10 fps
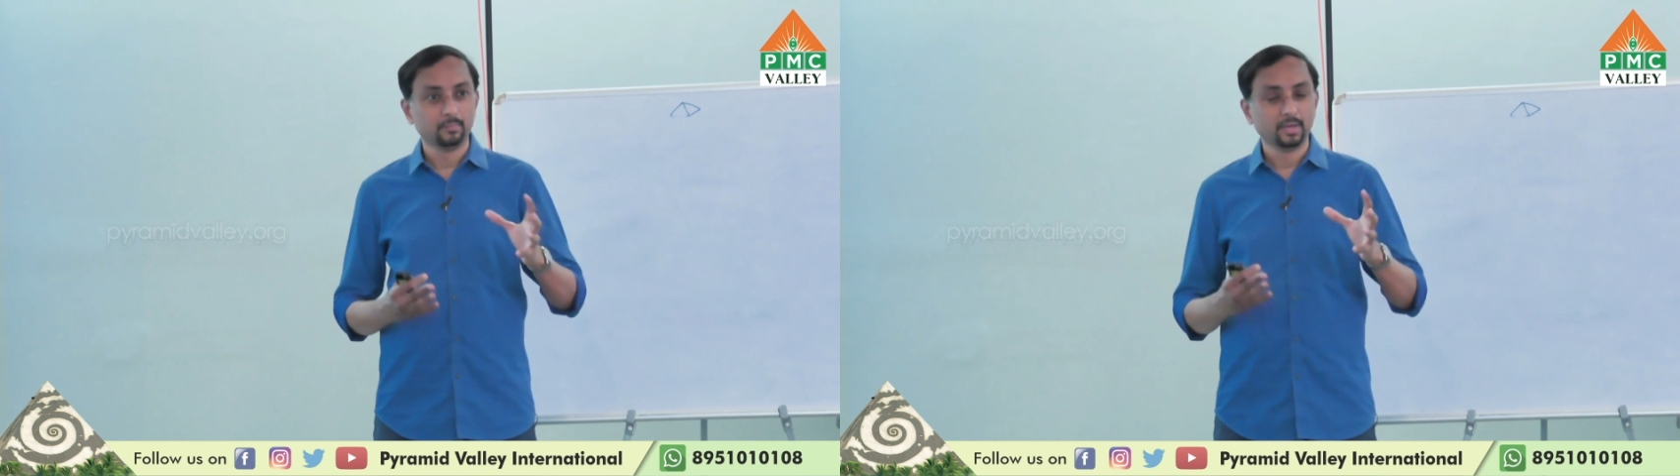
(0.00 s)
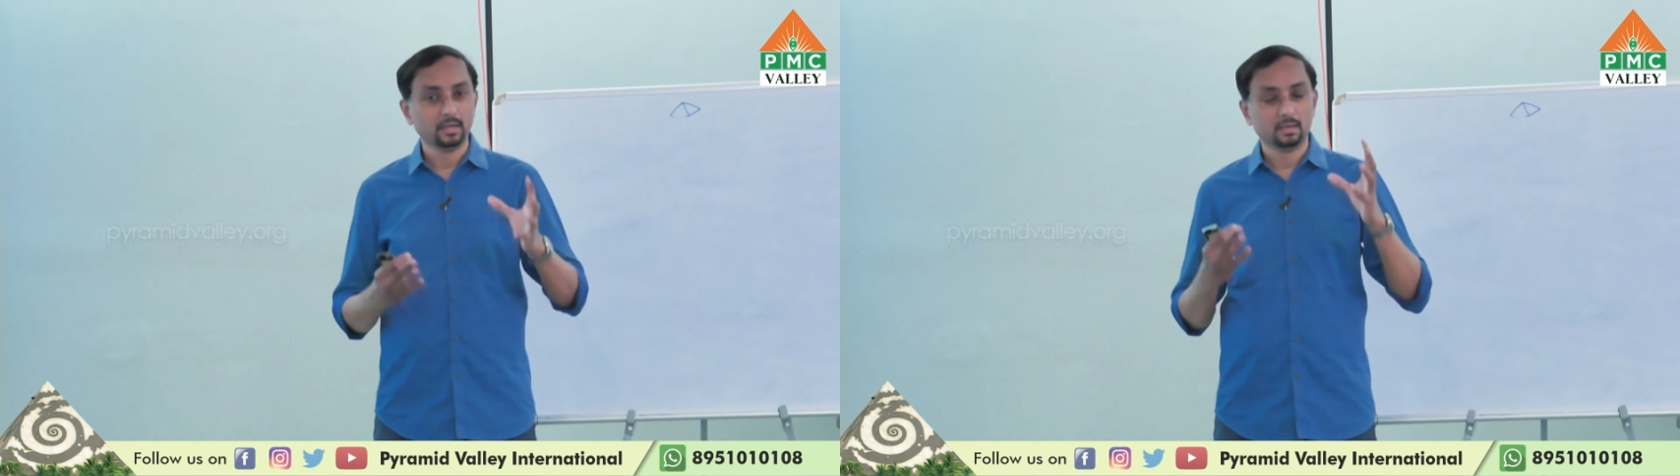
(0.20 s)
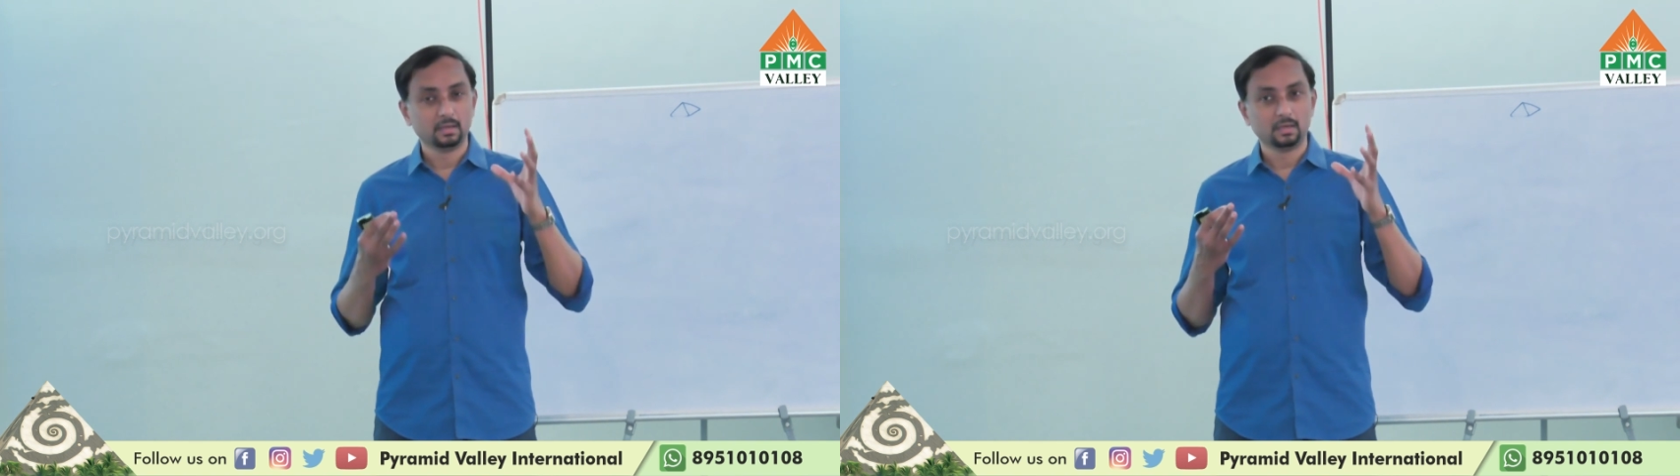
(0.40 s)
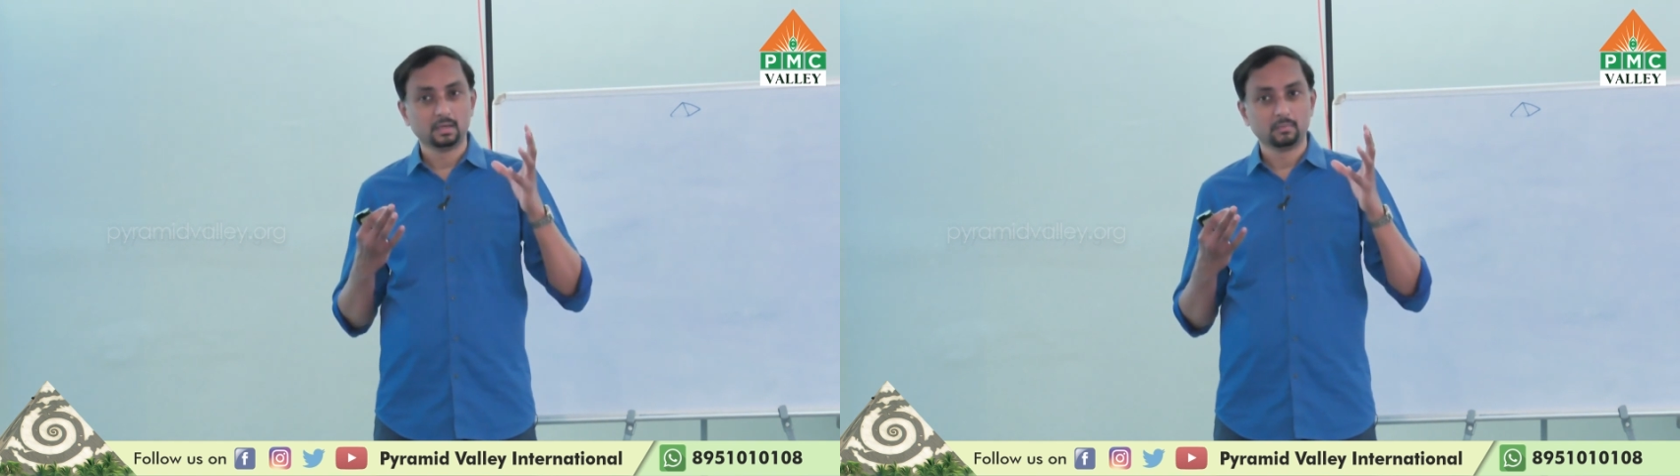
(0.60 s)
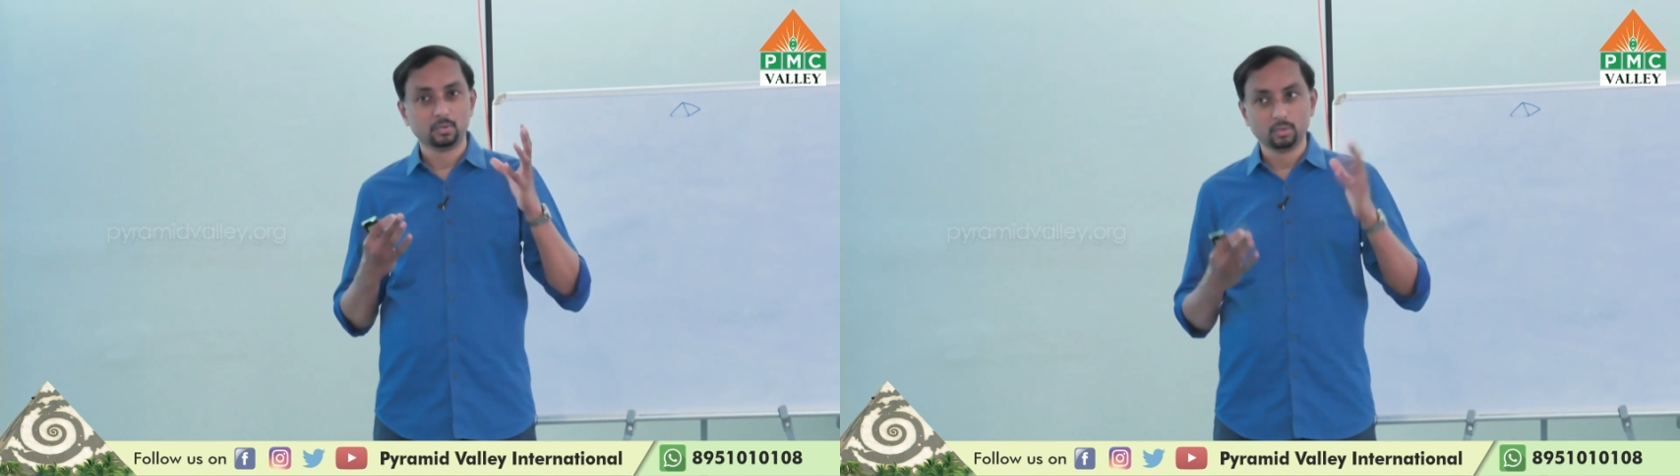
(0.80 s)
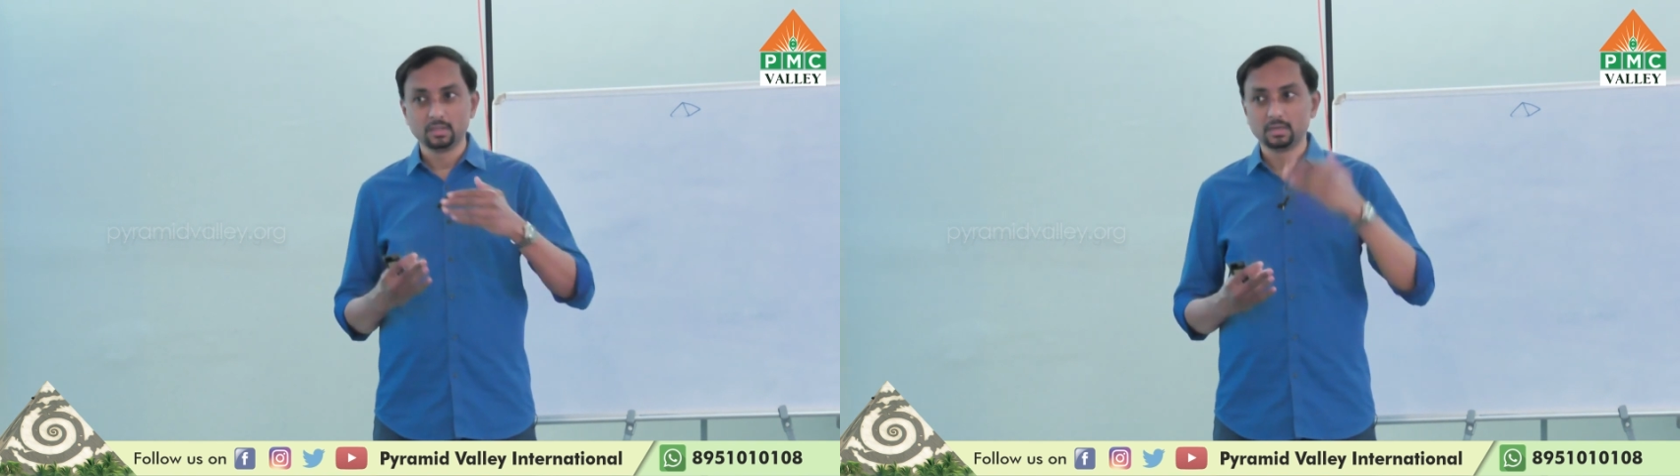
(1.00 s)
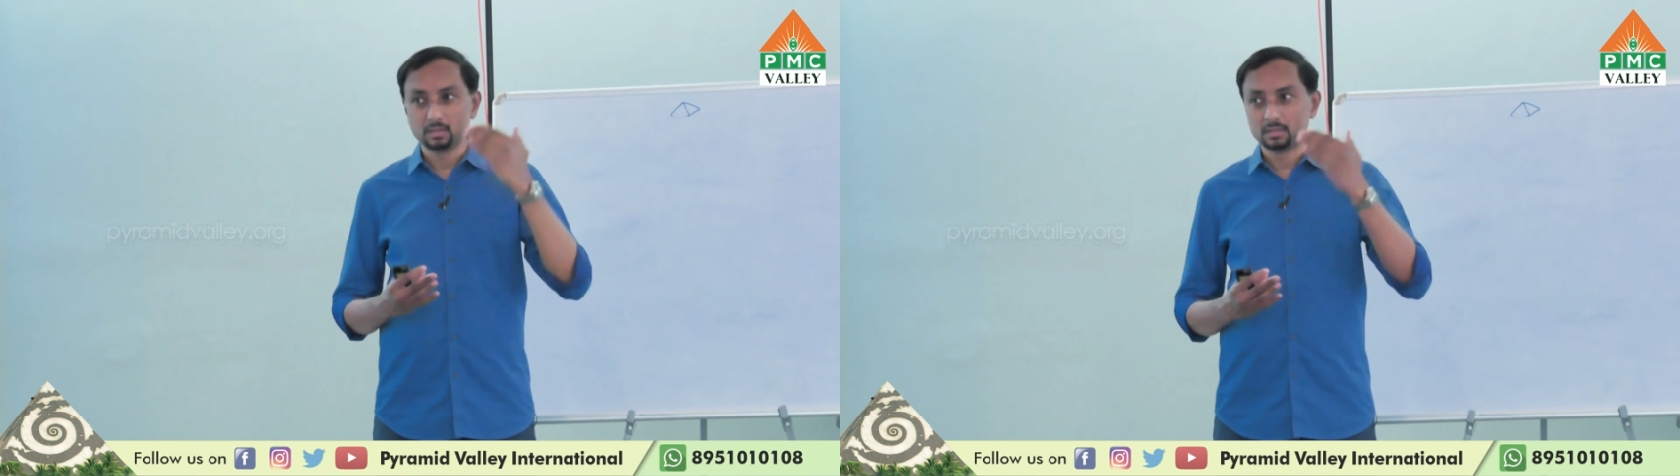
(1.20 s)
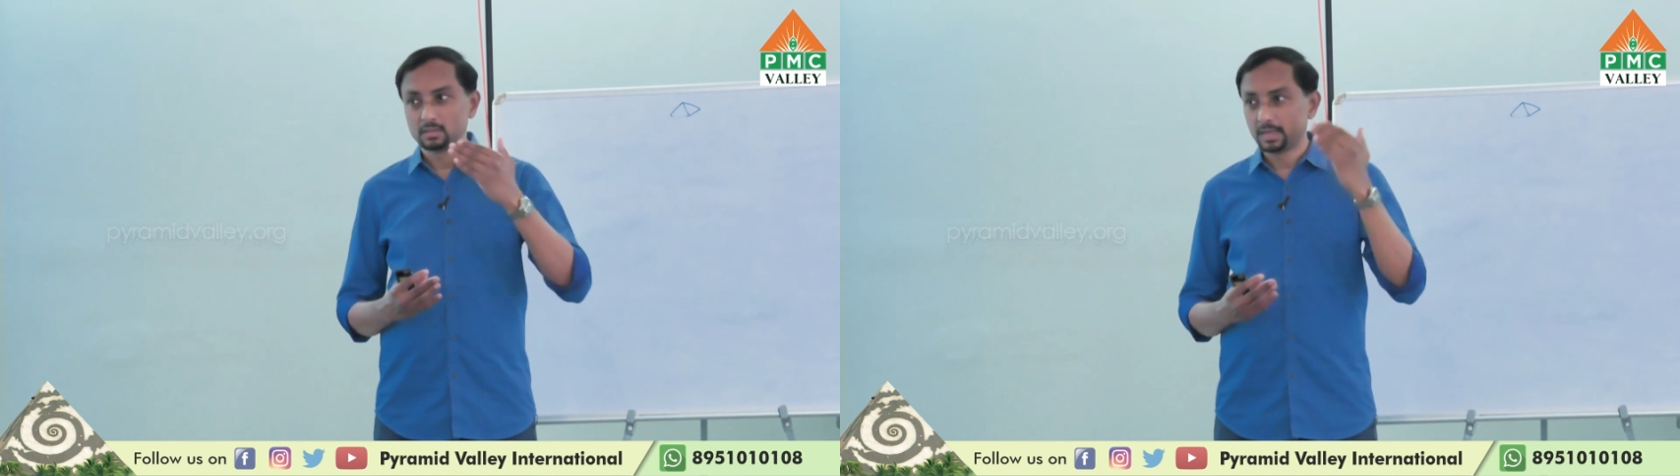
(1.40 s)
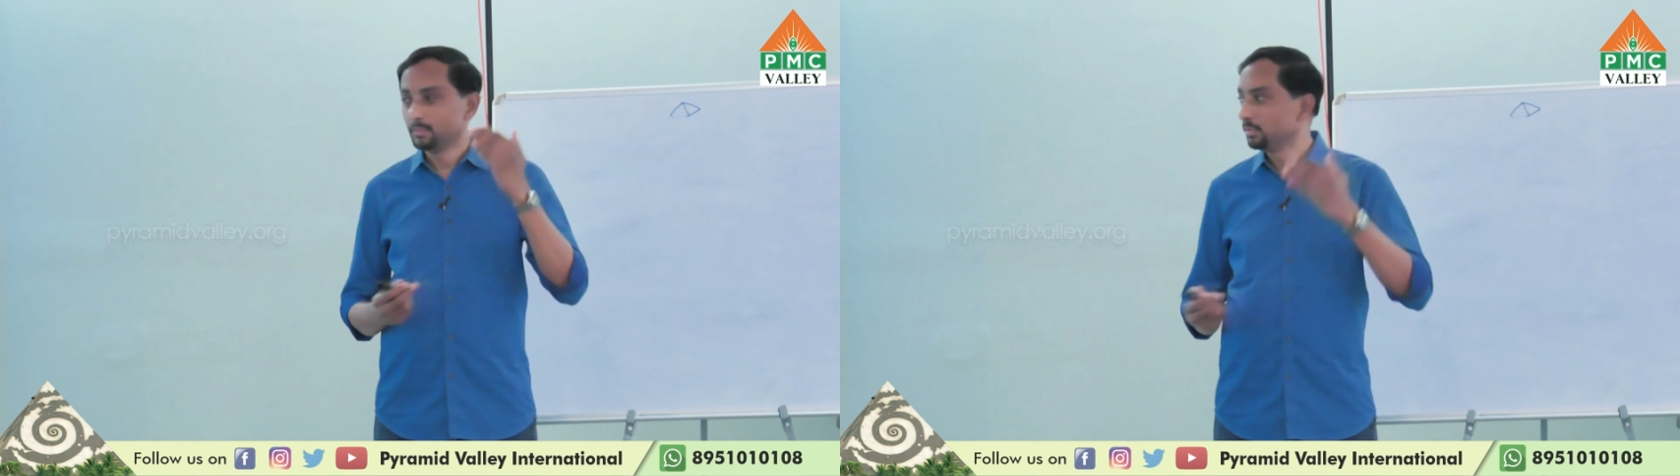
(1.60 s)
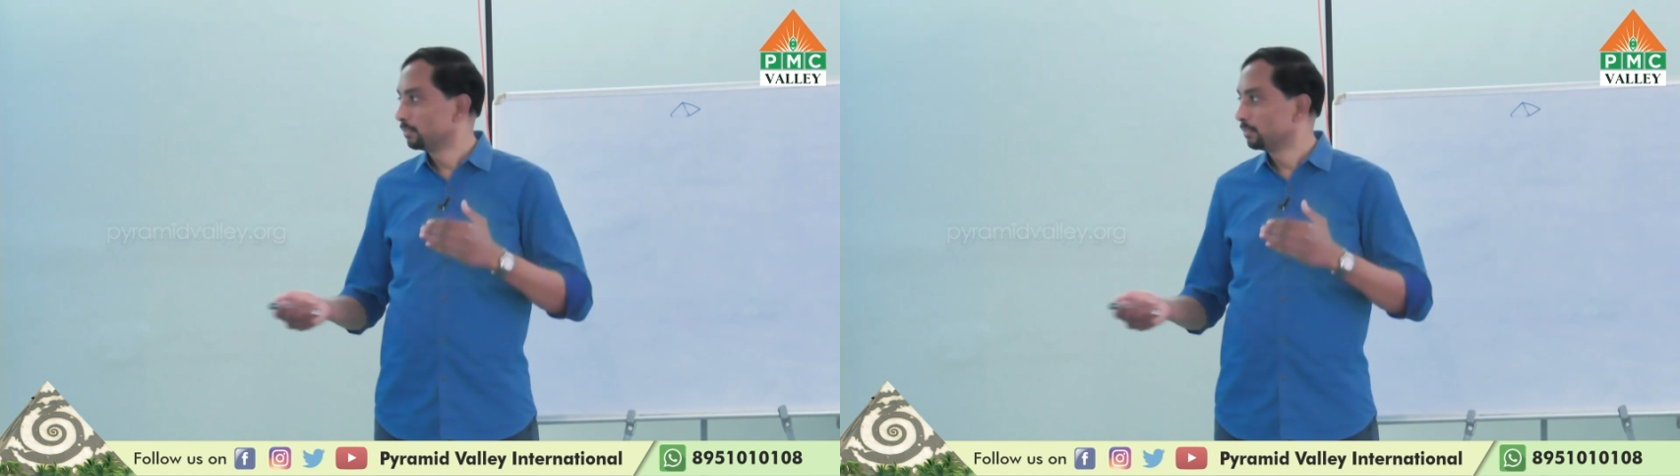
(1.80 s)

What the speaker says: I mean, during that time,